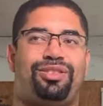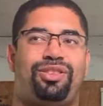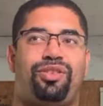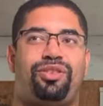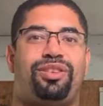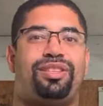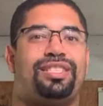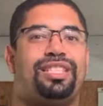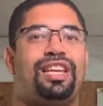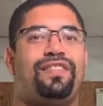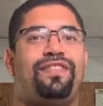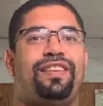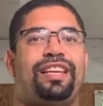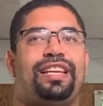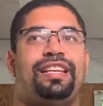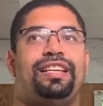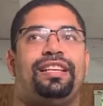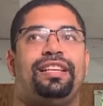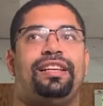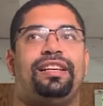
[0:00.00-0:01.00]
They're just
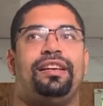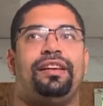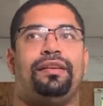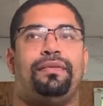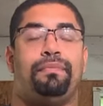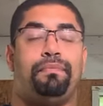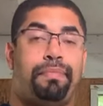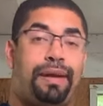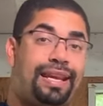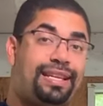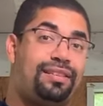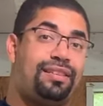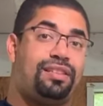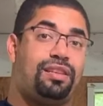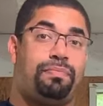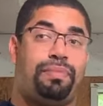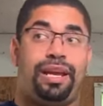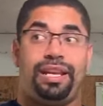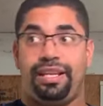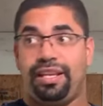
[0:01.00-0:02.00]
giving baseless
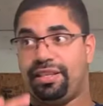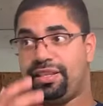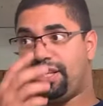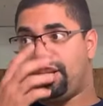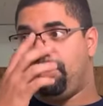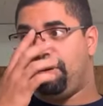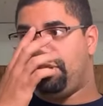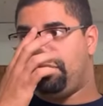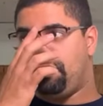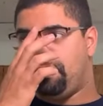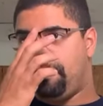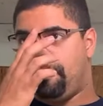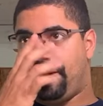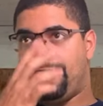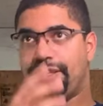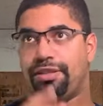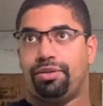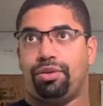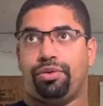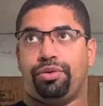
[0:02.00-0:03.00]
opinions. Go into a
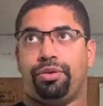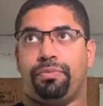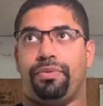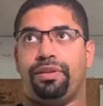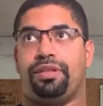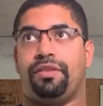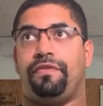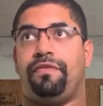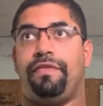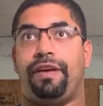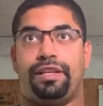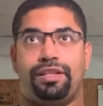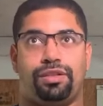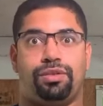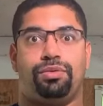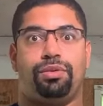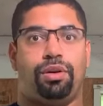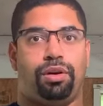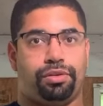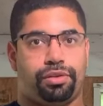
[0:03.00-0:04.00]
Festool group. It's a
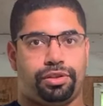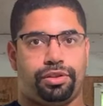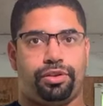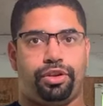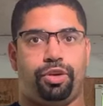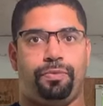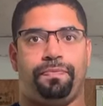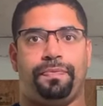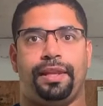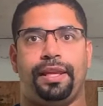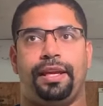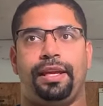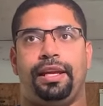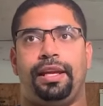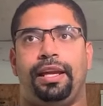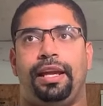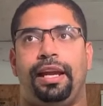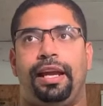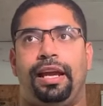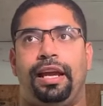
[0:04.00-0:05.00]
Festool owners group
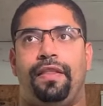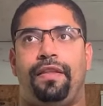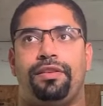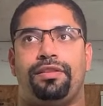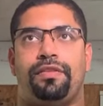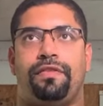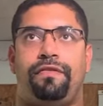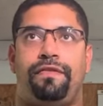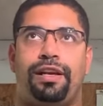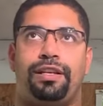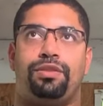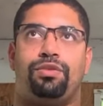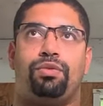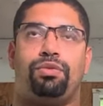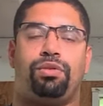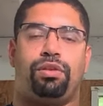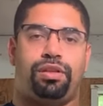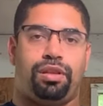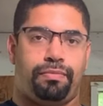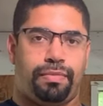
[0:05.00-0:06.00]
and there's a Festool
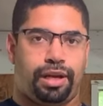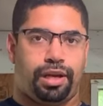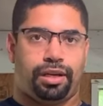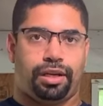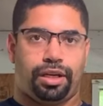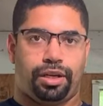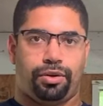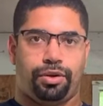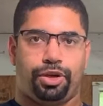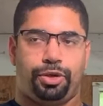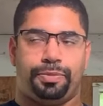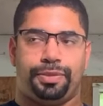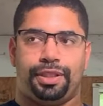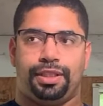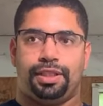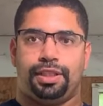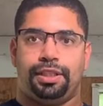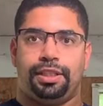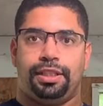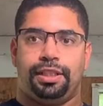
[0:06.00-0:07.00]
North American group.
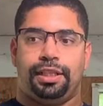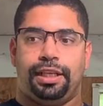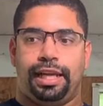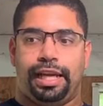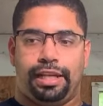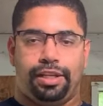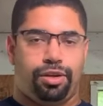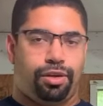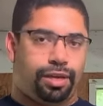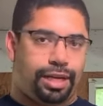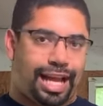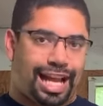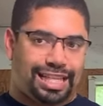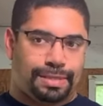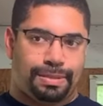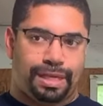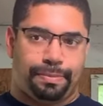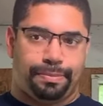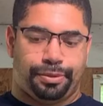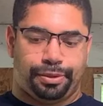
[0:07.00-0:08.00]
And you can ask
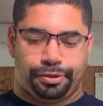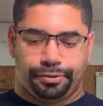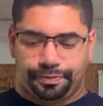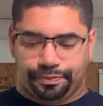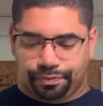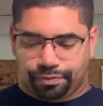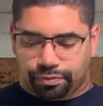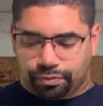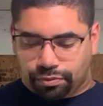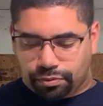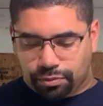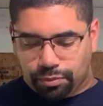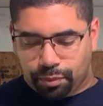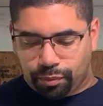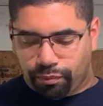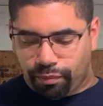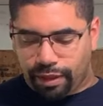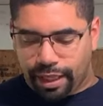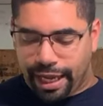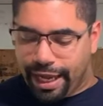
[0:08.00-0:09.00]
people,
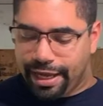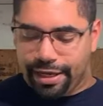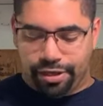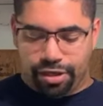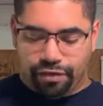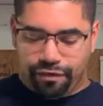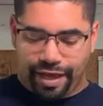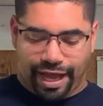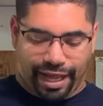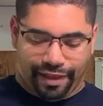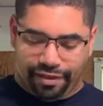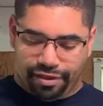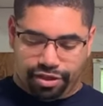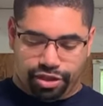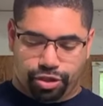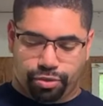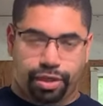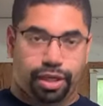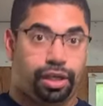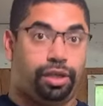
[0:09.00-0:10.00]
hey, you've had this
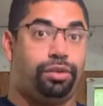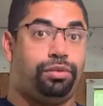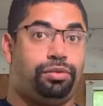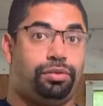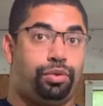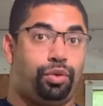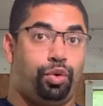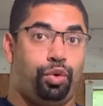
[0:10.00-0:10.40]
drill.